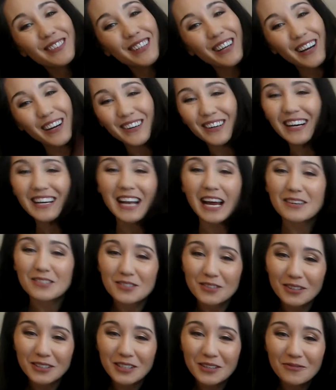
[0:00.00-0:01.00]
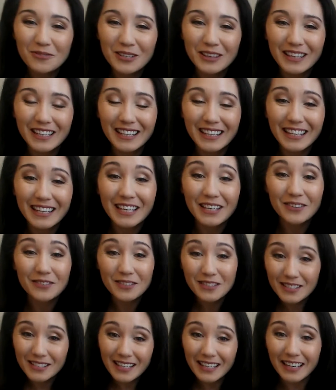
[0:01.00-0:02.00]
All right, I started with the key of
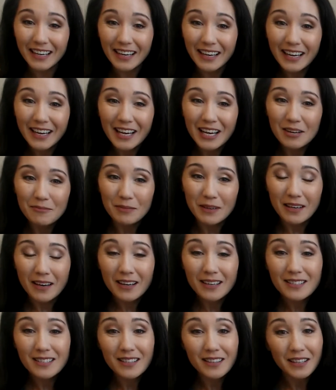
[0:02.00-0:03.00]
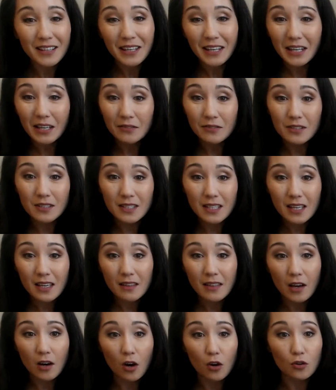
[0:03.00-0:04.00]
C because in the key of C,
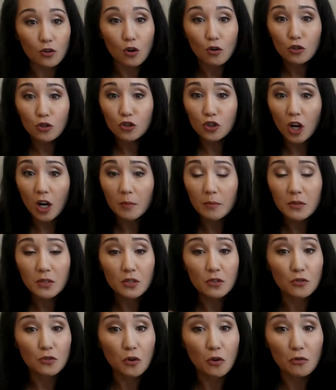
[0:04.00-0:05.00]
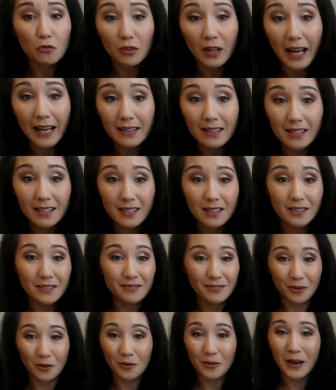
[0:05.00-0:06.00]
there are no sharps, no flats.
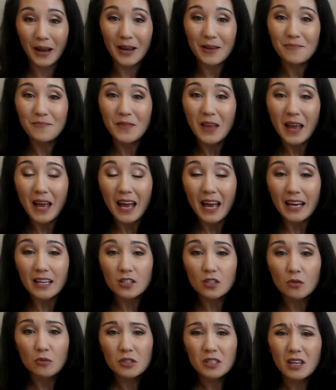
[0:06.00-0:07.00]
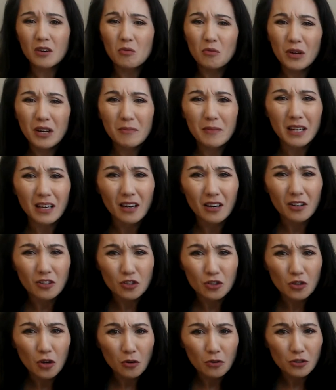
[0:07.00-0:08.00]
Okay, and so it's like, wait a minute,
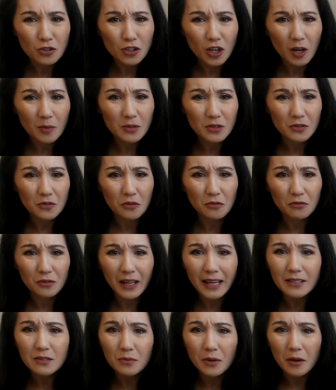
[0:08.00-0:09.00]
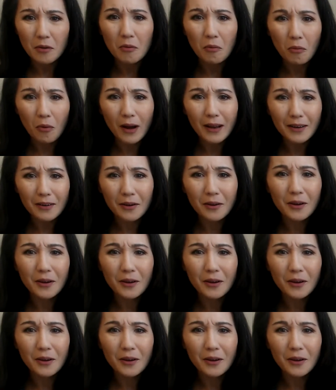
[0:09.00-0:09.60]
no sharps, no flats. Wait, what